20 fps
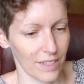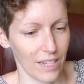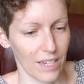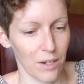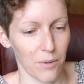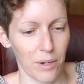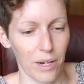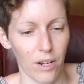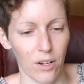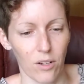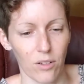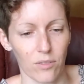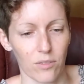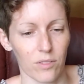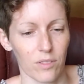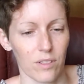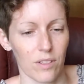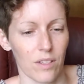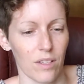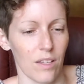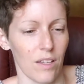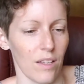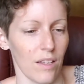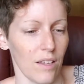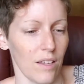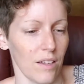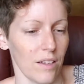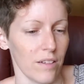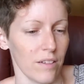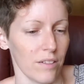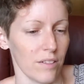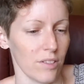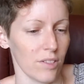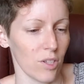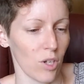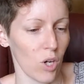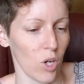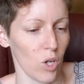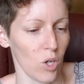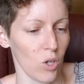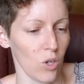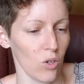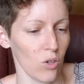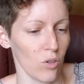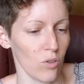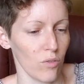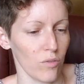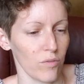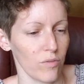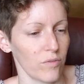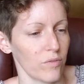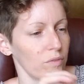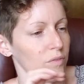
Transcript: Here we go. So,